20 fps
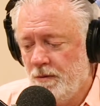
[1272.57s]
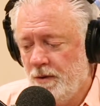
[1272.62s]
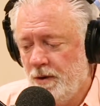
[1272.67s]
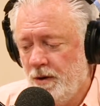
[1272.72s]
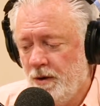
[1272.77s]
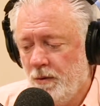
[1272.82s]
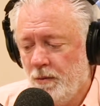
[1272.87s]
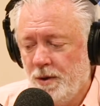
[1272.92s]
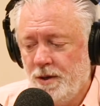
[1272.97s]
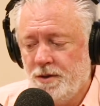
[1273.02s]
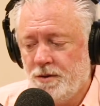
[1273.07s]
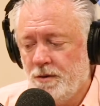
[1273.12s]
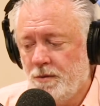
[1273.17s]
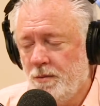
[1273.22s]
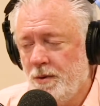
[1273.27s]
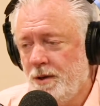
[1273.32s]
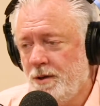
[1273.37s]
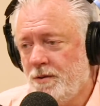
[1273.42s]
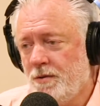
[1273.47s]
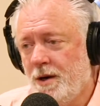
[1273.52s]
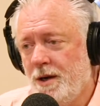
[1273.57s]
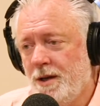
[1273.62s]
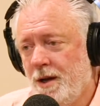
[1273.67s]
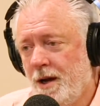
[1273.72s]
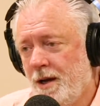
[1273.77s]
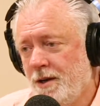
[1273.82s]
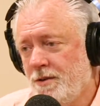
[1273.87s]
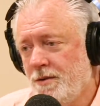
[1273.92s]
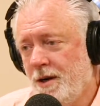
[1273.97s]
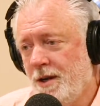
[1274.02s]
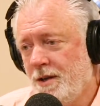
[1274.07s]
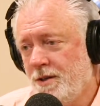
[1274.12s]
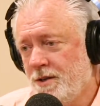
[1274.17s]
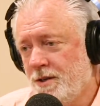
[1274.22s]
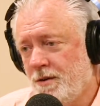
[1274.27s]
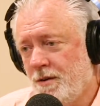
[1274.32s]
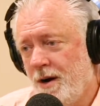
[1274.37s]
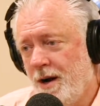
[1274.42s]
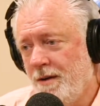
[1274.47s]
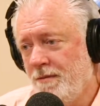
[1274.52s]
I try to
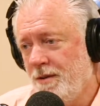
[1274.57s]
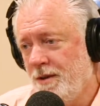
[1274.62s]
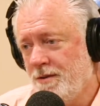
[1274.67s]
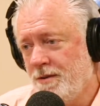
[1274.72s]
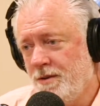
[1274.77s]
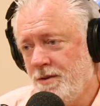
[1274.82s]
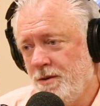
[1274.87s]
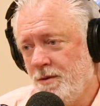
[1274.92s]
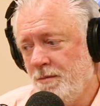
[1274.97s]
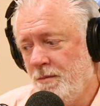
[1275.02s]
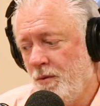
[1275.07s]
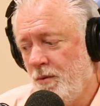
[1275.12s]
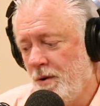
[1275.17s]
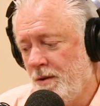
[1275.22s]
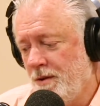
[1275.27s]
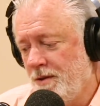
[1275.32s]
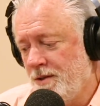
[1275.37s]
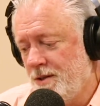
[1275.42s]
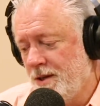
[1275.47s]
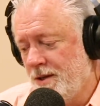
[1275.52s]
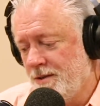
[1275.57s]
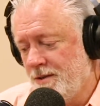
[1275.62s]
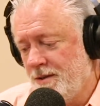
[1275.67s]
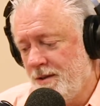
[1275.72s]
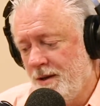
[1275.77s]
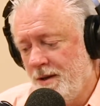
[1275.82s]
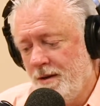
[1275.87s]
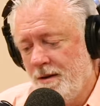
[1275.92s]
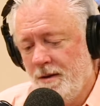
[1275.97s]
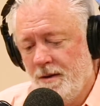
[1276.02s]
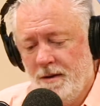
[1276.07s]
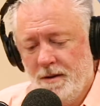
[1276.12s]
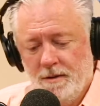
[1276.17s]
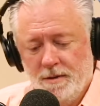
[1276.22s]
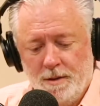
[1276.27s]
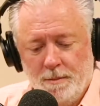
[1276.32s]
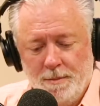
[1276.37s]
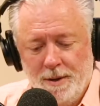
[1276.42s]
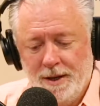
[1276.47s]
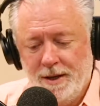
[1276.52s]
strive this and do more than just the
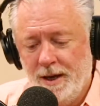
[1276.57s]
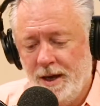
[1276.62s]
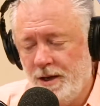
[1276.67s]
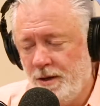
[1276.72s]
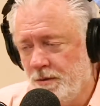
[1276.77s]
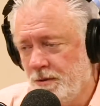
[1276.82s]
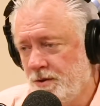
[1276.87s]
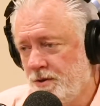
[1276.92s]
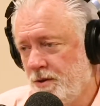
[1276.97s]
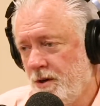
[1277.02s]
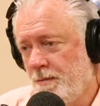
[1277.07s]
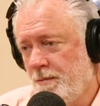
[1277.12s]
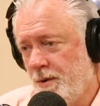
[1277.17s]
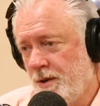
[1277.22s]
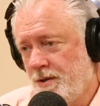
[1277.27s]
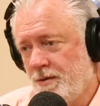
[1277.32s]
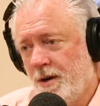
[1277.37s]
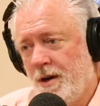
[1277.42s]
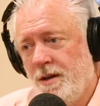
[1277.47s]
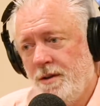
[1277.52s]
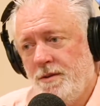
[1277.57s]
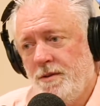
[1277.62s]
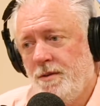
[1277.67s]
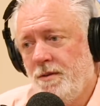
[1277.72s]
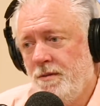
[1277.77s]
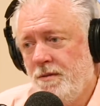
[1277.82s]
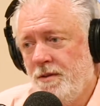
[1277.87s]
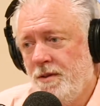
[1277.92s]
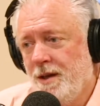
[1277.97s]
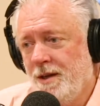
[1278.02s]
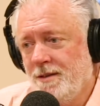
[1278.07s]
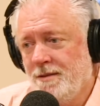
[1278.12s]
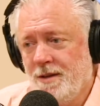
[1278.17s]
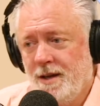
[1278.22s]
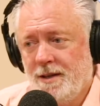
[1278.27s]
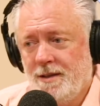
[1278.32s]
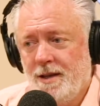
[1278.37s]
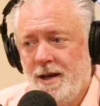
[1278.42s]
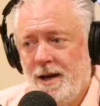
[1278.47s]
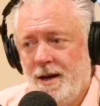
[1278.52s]
big annual trip. We try to do things
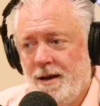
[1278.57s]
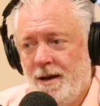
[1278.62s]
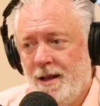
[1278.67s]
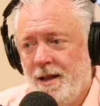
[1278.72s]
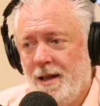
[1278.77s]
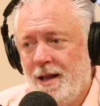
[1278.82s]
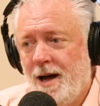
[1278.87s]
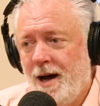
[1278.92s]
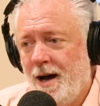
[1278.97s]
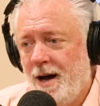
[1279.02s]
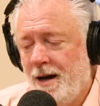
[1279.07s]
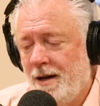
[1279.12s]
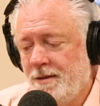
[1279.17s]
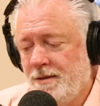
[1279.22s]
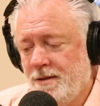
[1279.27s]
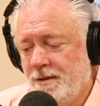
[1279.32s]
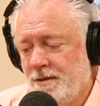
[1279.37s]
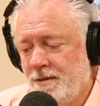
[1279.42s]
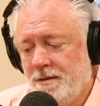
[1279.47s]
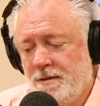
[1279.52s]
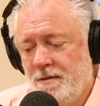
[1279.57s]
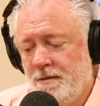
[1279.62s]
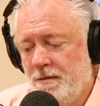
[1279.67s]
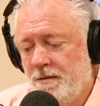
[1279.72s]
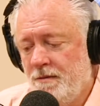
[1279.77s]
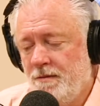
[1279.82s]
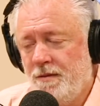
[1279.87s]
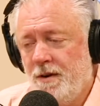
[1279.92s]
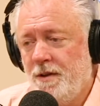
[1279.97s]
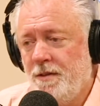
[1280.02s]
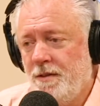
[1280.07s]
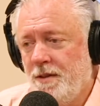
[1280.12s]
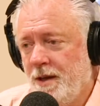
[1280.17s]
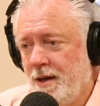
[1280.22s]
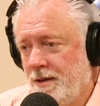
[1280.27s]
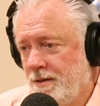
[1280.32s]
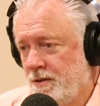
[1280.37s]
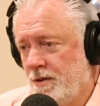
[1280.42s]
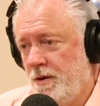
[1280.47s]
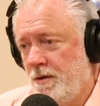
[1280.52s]
like that a lot, just fun
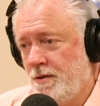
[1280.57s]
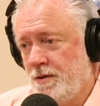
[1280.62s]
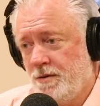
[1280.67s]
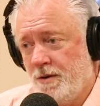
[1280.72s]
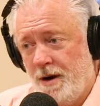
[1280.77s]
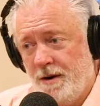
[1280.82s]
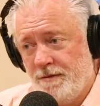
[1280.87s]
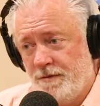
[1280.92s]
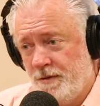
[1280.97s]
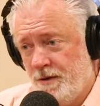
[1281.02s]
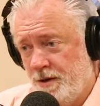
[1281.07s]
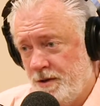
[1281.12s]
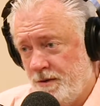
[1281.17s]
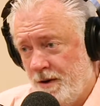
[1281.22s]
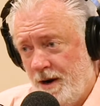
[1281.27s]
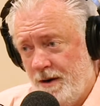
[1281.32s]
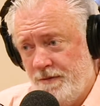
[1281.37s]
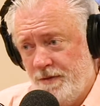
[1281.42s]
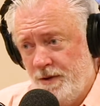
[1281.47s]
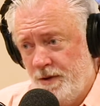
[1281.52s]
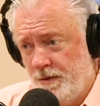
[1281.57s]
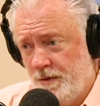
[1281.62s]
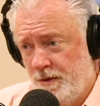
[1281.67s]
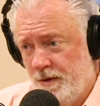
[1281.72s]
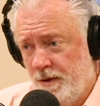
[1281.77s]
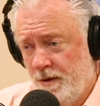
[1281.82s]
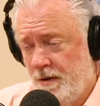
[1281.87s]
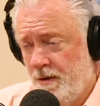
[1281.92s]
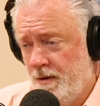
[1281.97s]
things. Go drive for the,